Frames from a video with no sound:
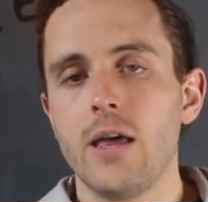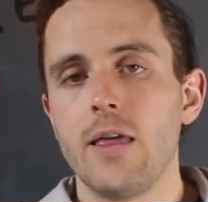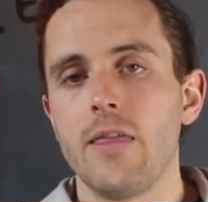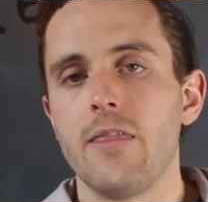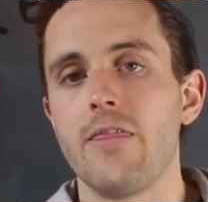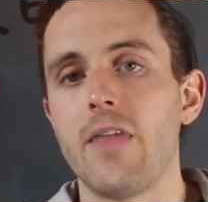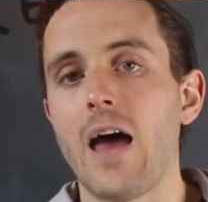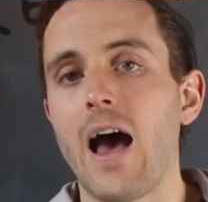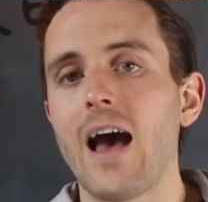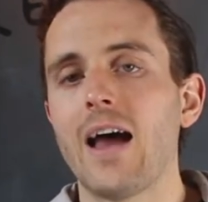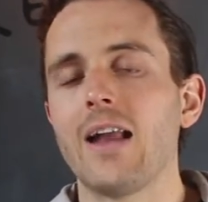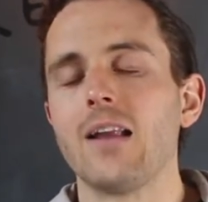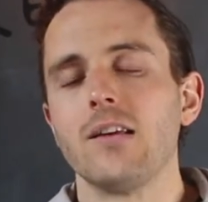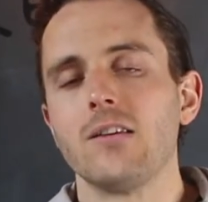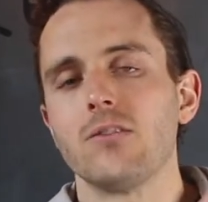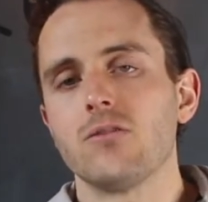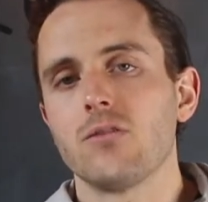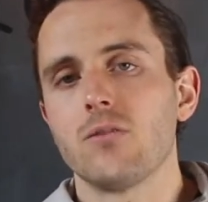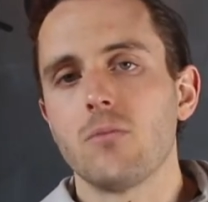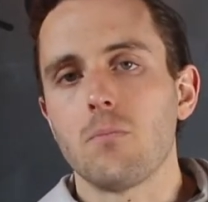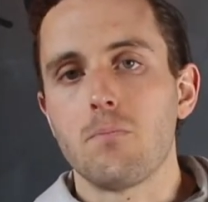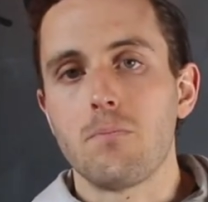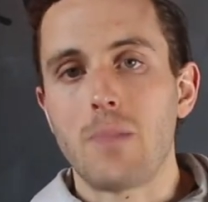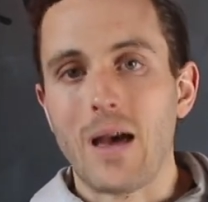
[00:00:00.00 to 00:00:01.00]
That is
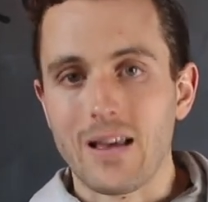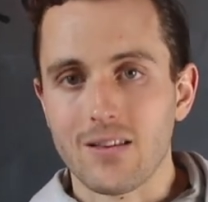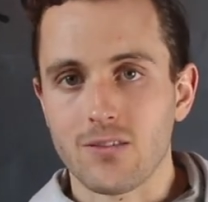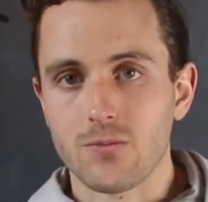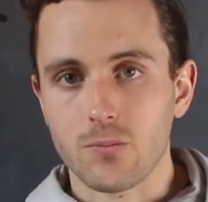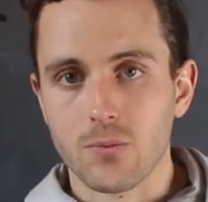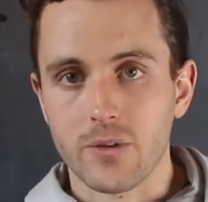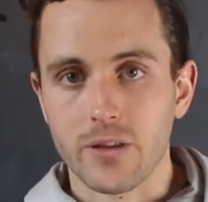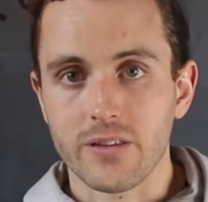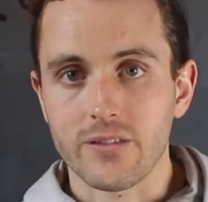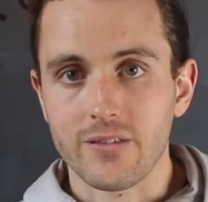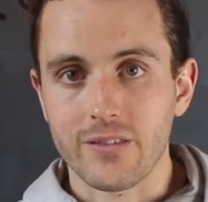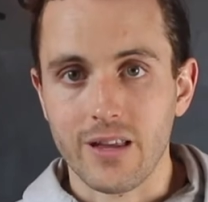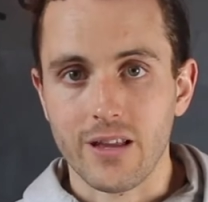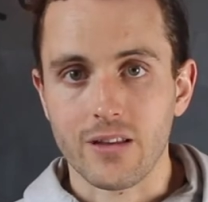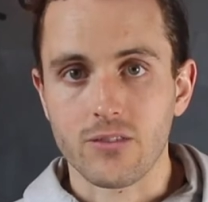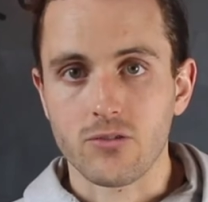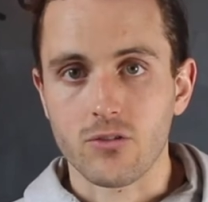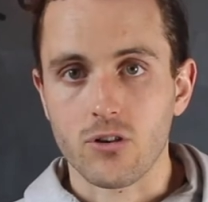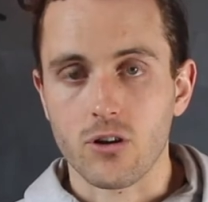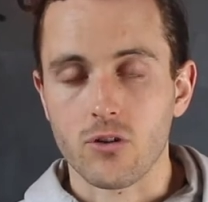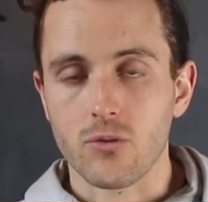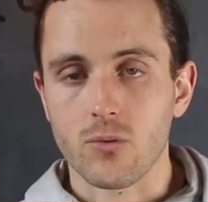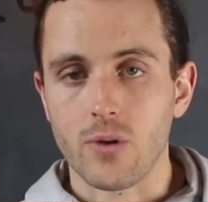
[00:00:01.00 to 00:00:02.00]
the best place to get
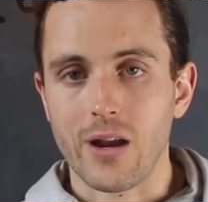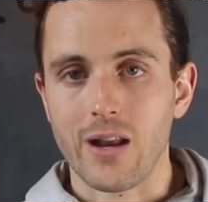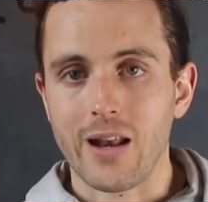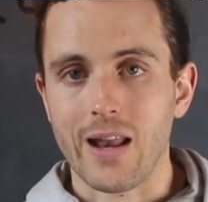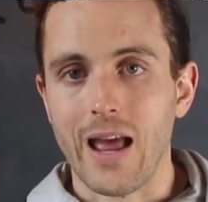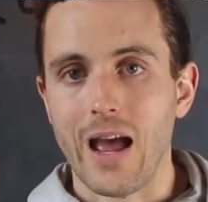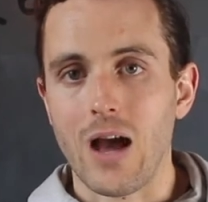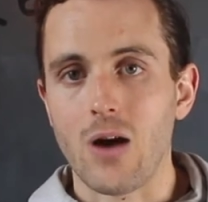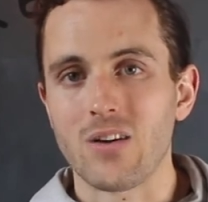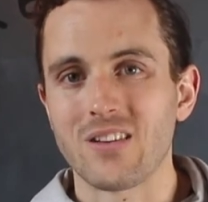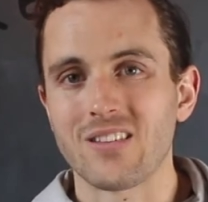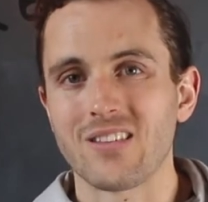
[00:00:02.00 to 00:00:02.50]
started right now.